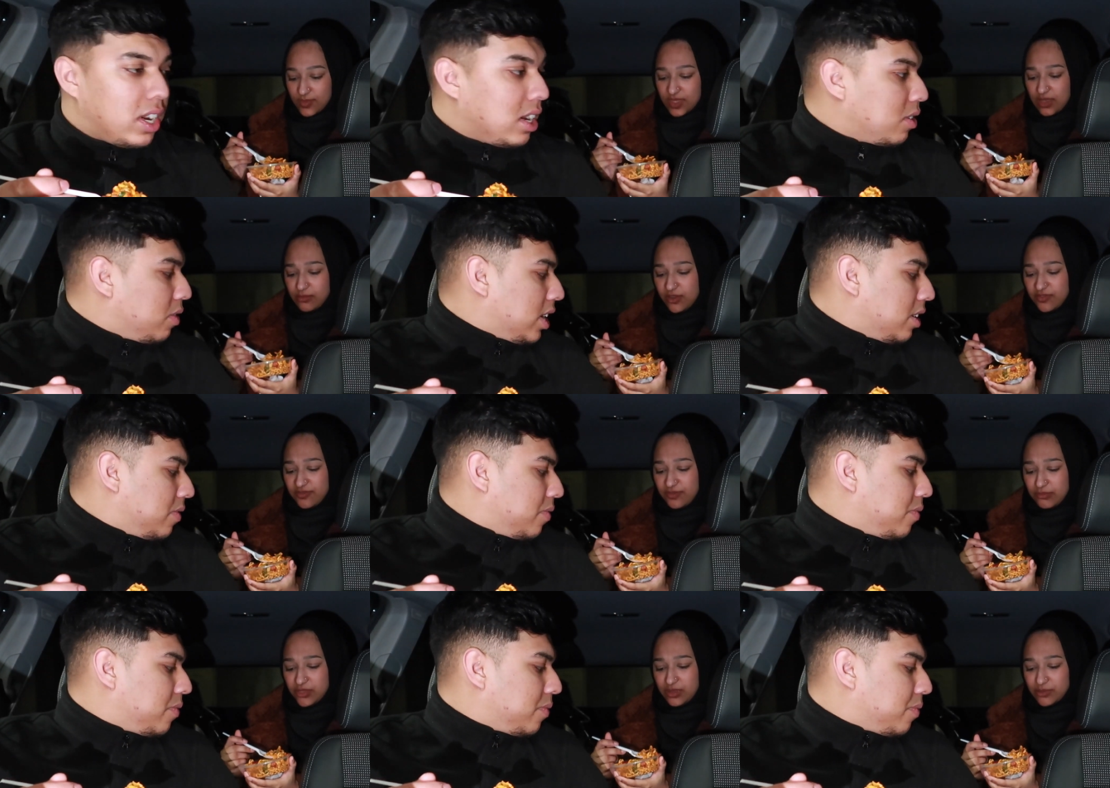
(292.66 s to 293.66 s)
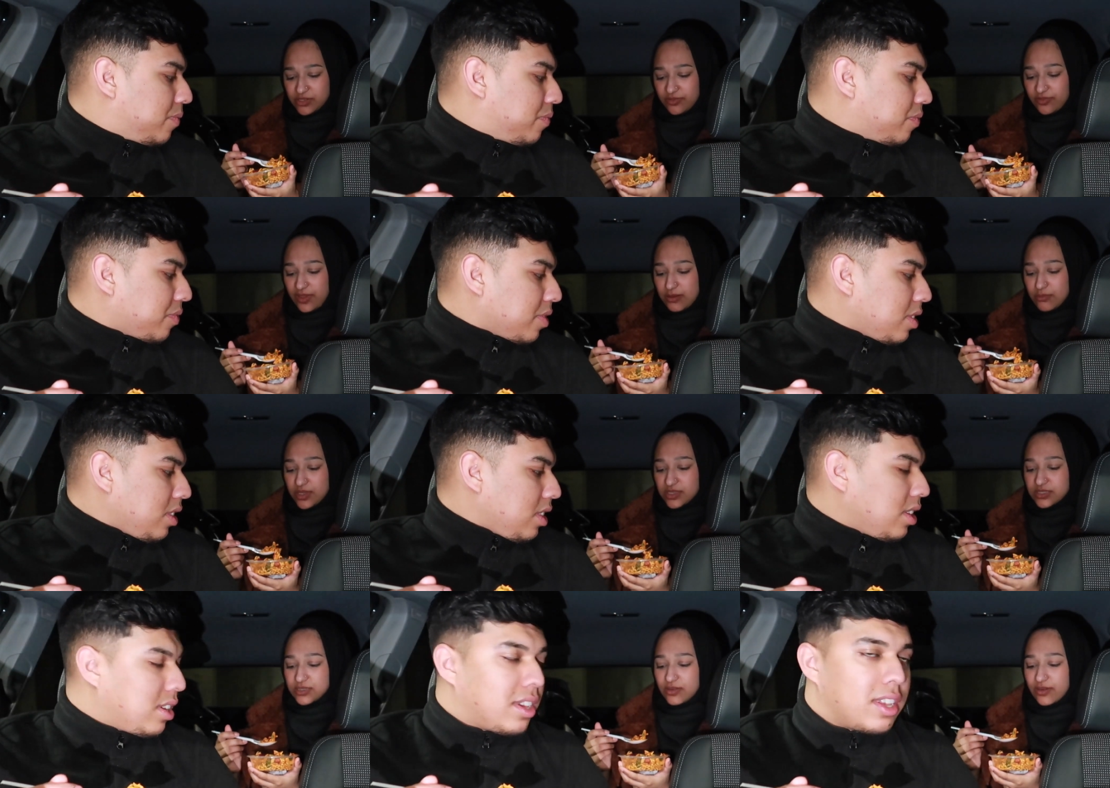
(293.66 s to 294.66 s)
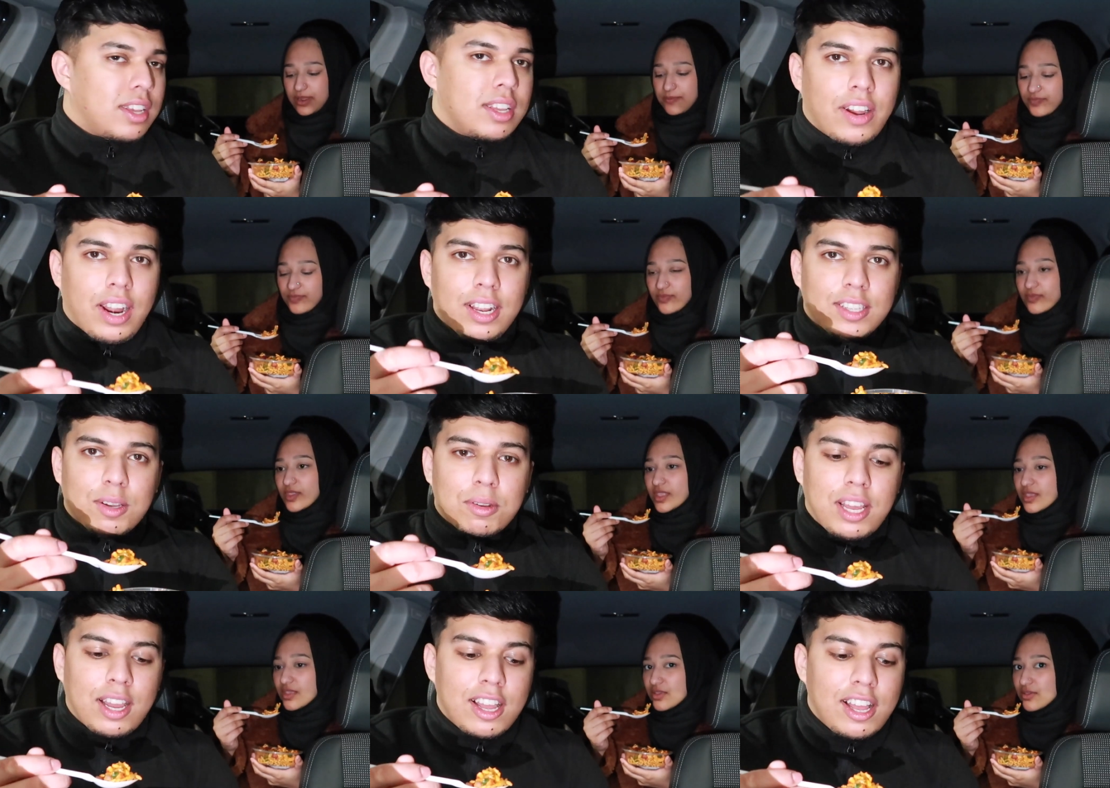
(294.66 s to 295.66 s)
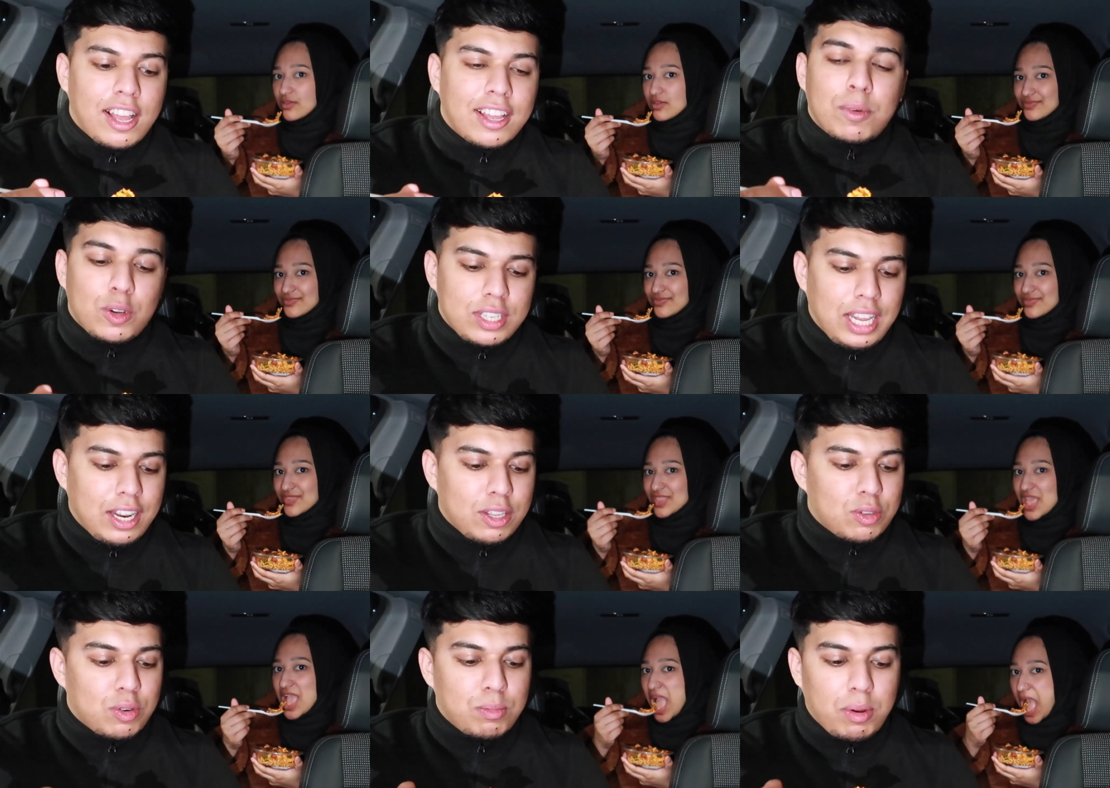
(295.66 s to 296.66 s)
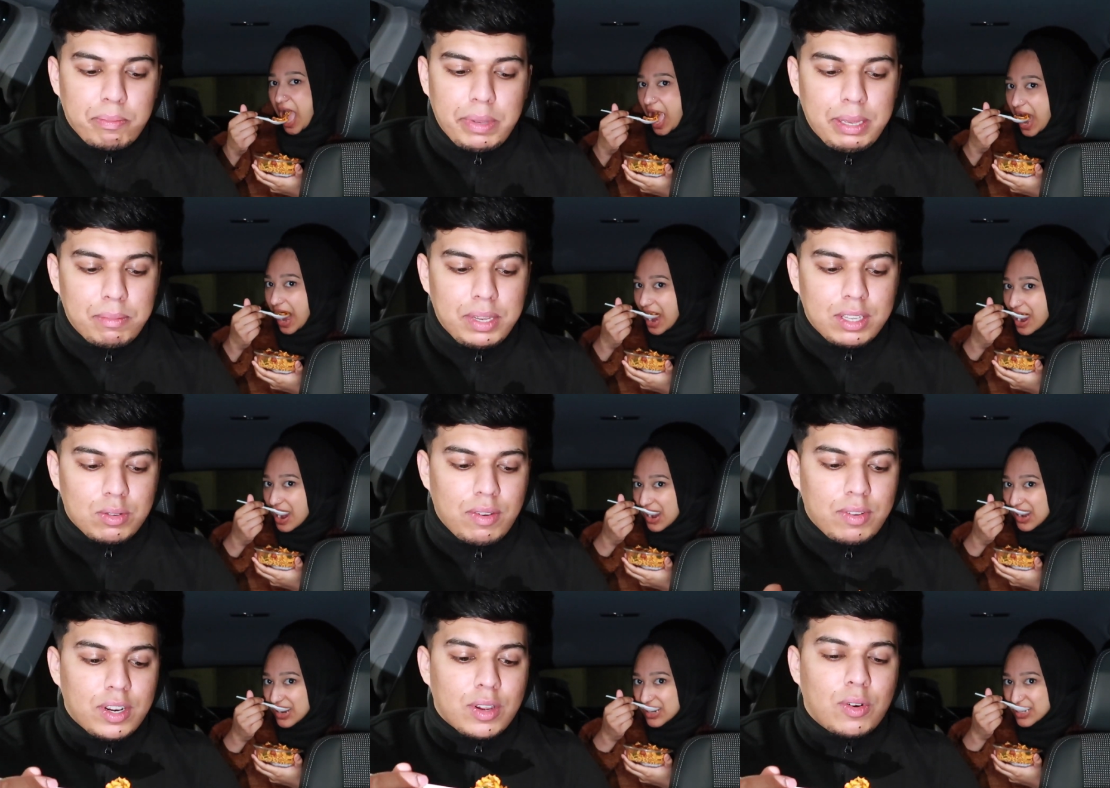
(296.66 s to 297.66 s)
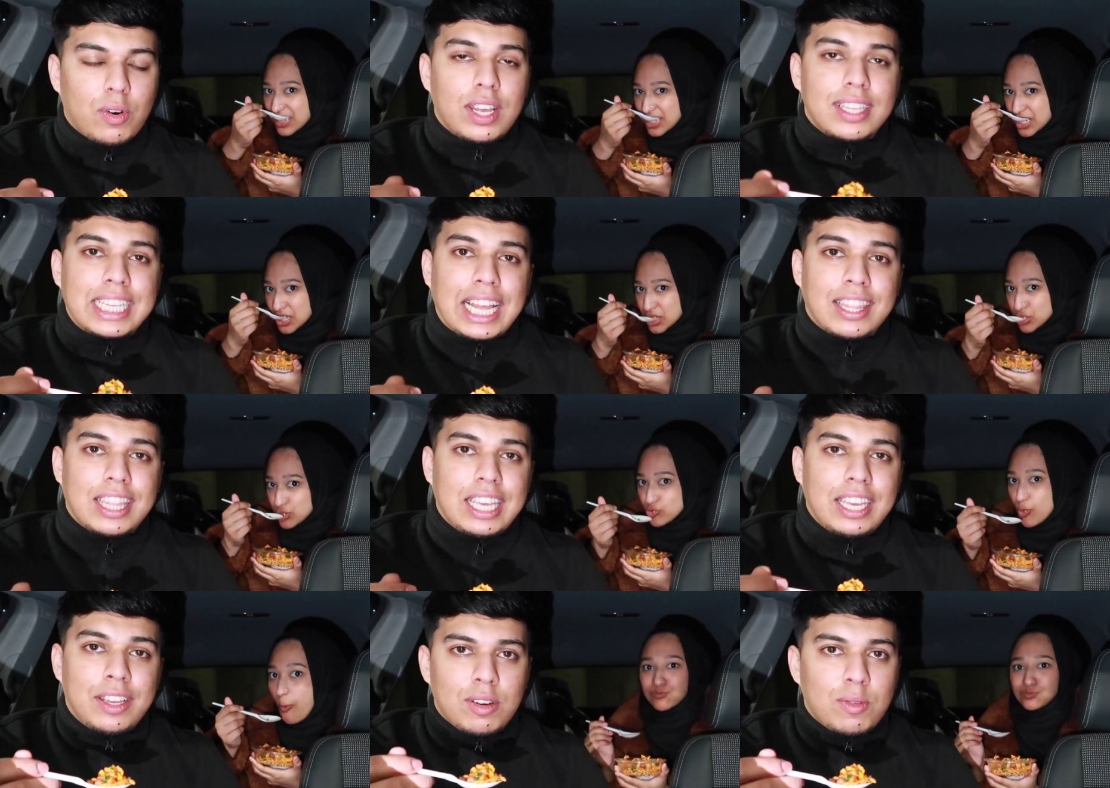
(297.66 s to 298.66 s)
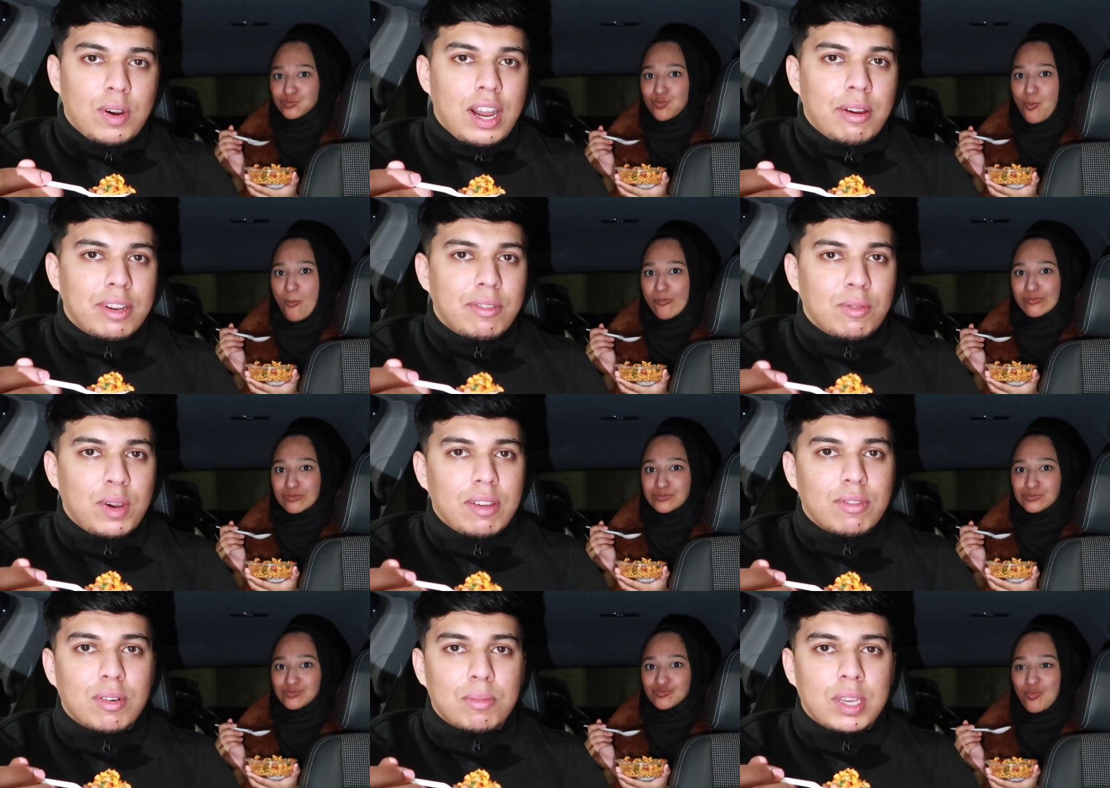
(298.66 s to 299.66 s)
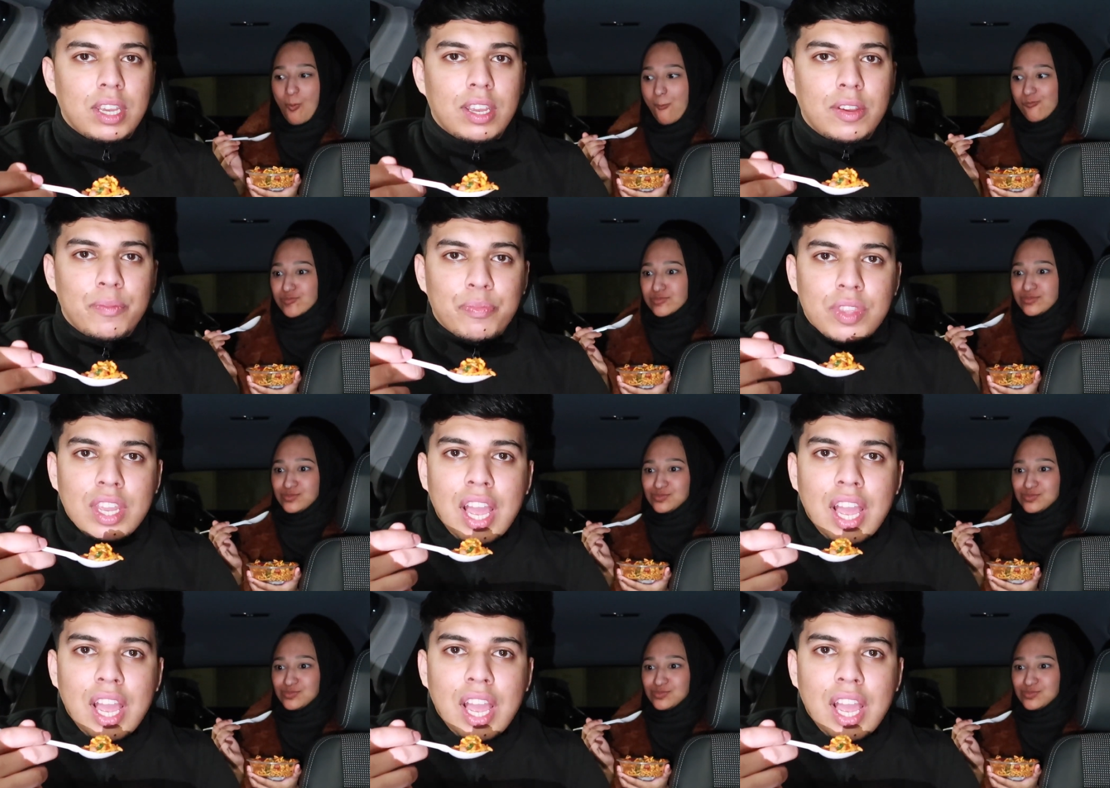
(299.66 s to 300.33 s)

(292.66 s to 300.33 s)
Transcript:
Speaker 1: try.
Speaker 2: Yeah, I'm, not, I'm not that much of a fan, but it's
Speaker 1: alright. Alright, so naga, sanasur, Bombay mix, whatever you want to call it, satni. Wow, you didn't wait for me. Mmm.